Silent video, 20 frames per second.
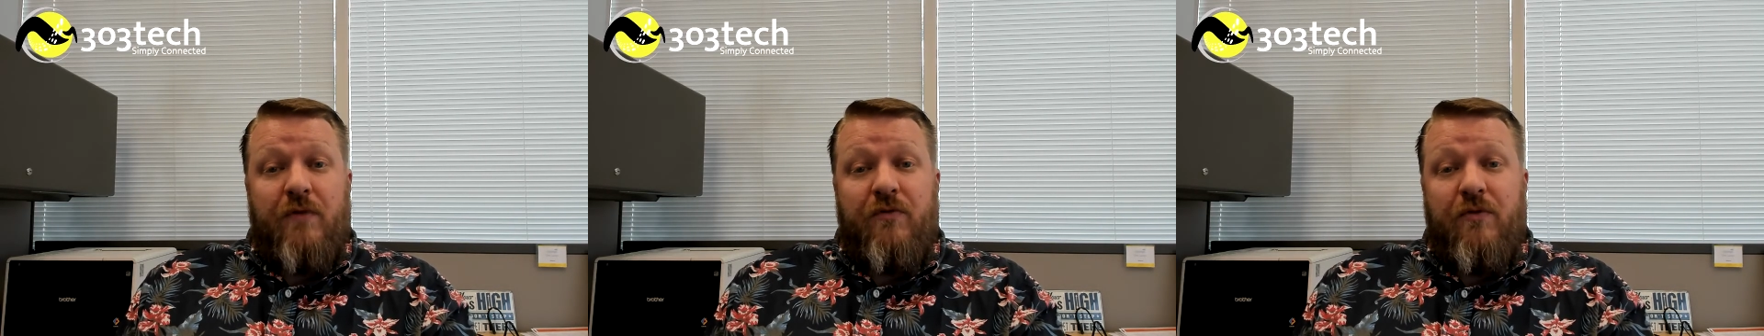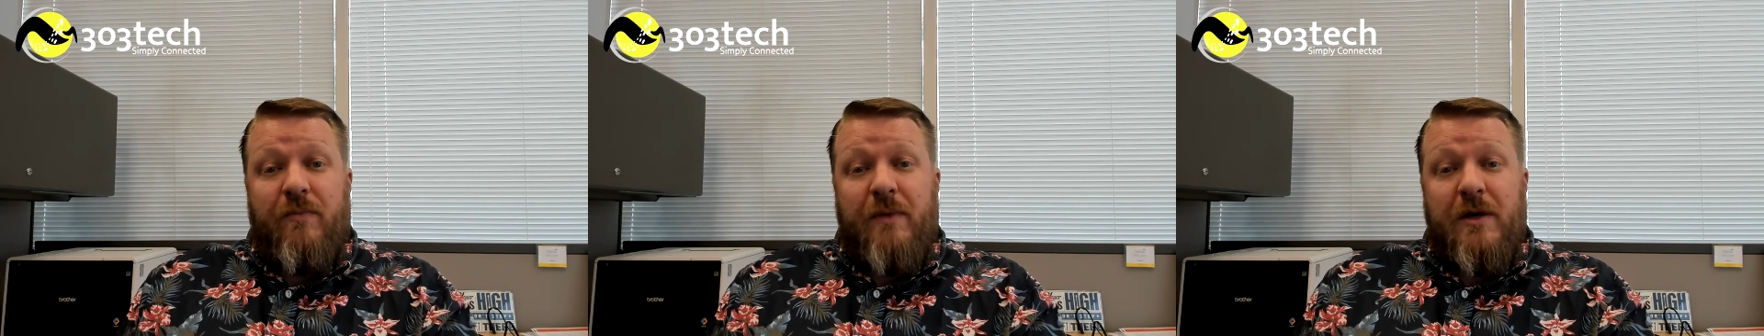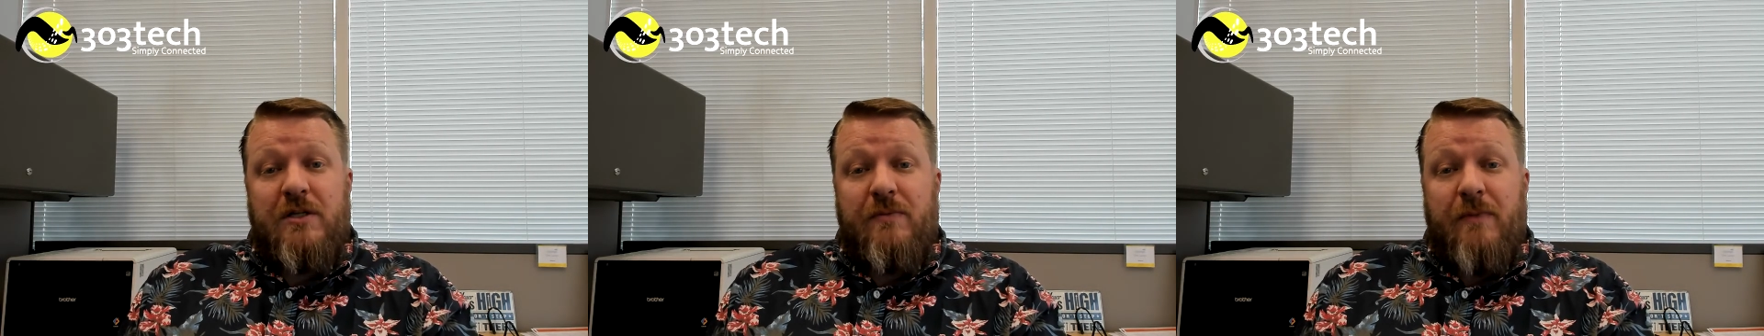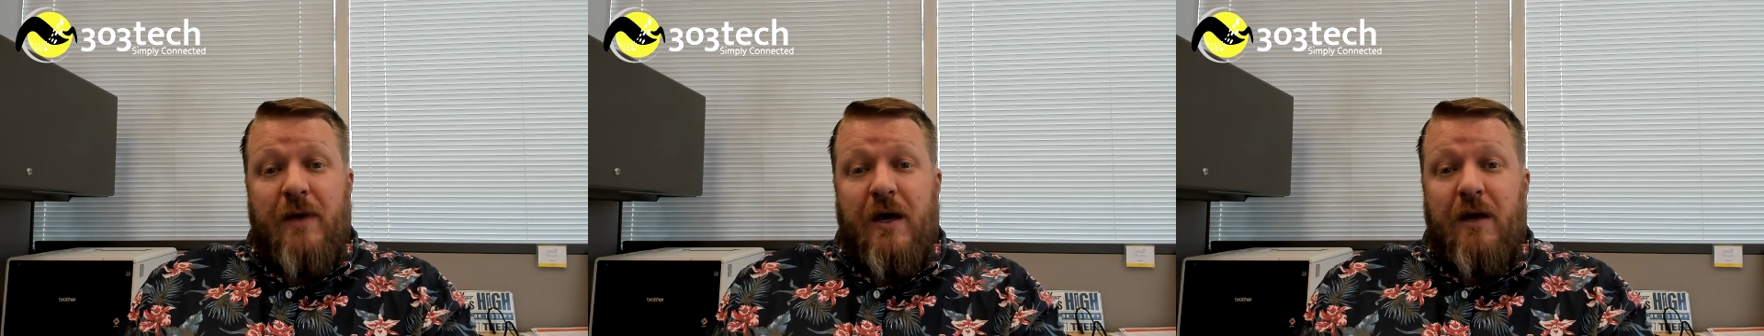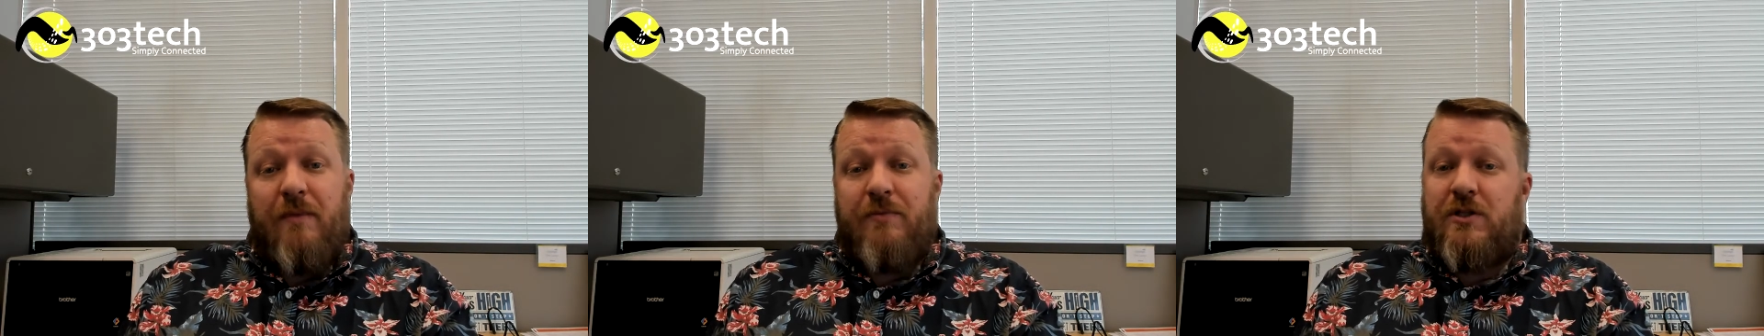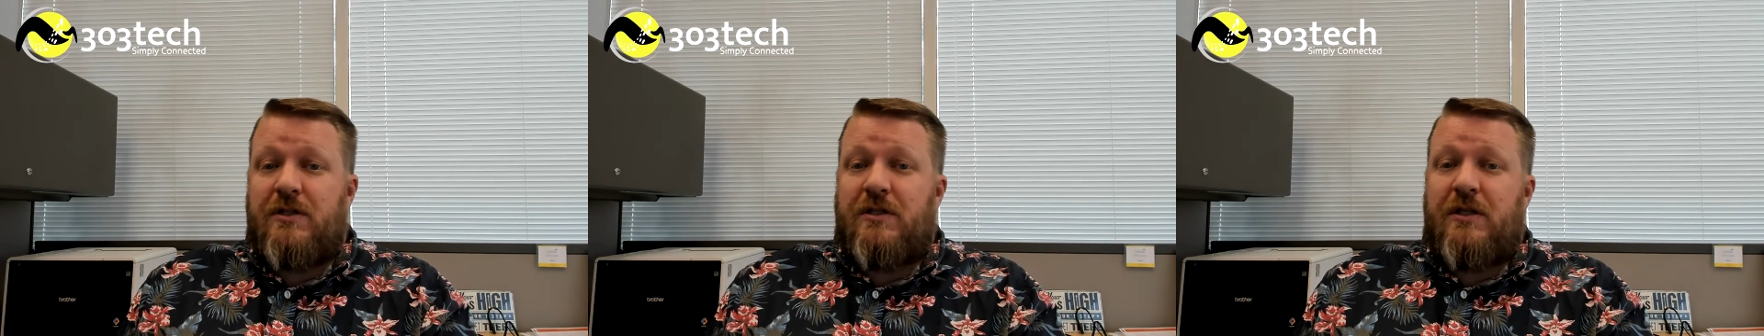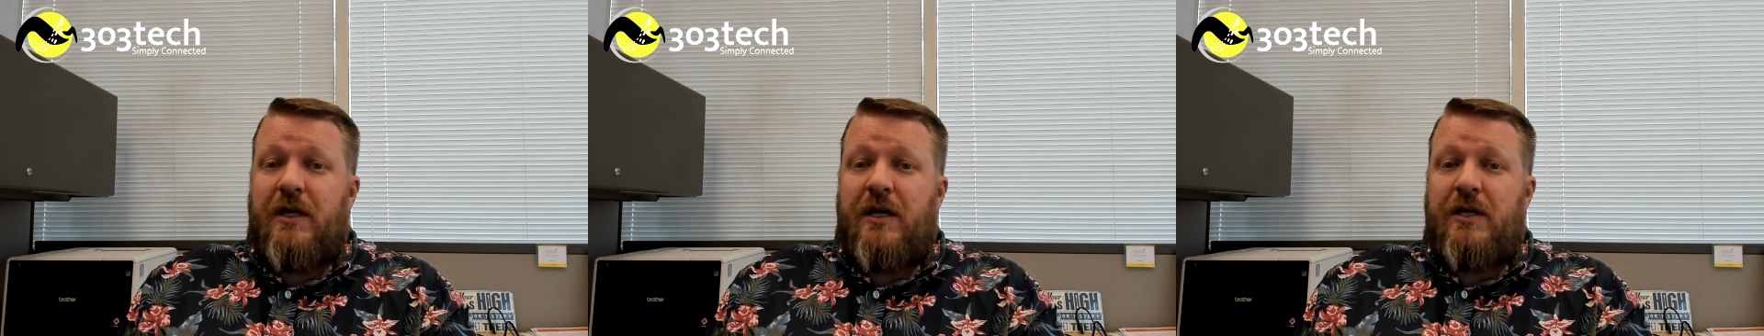information about them,
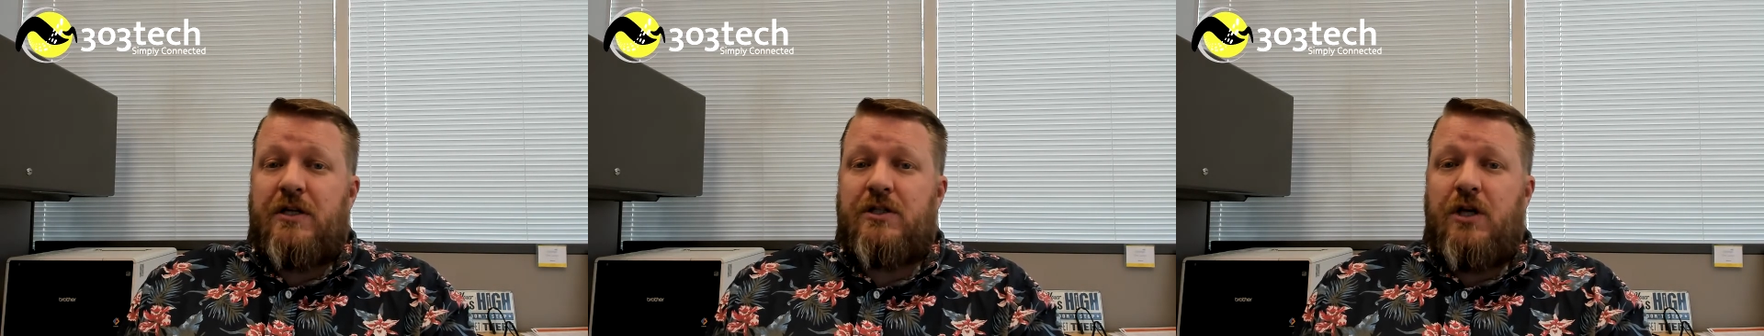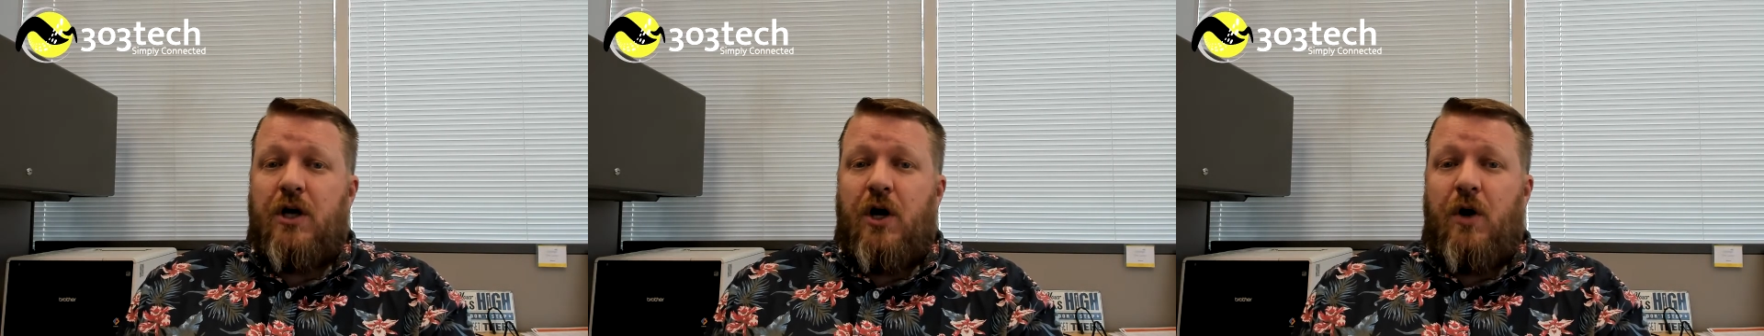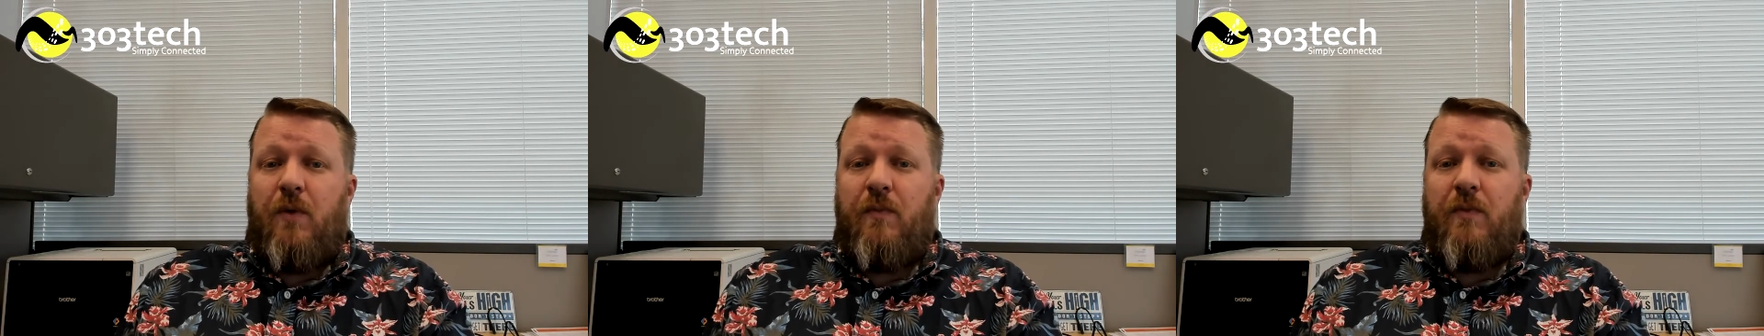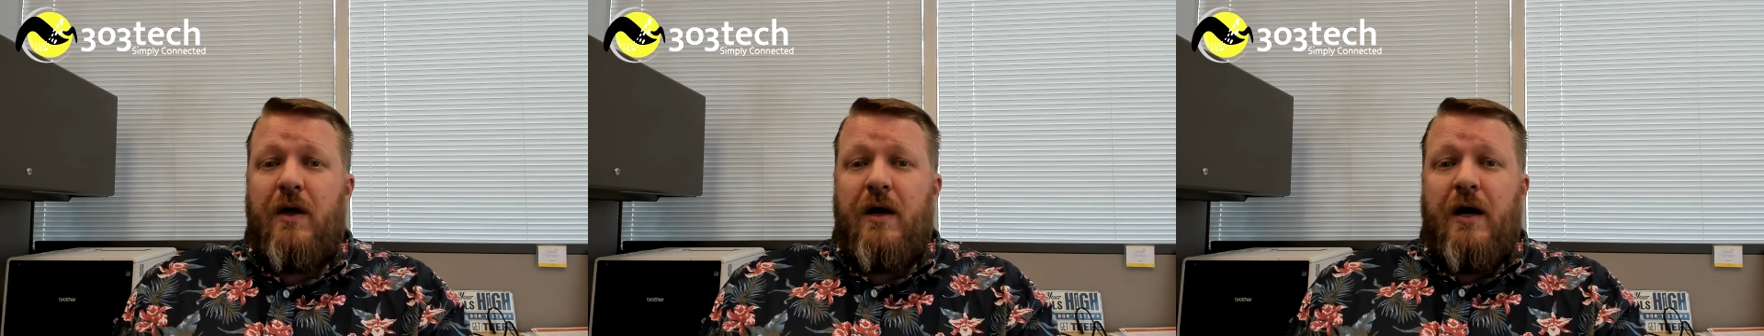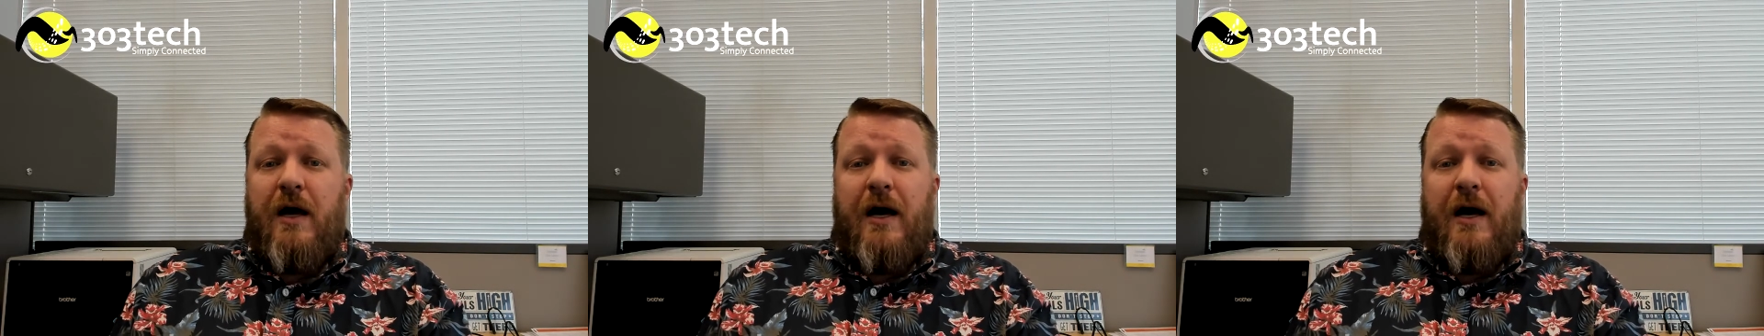just let us know.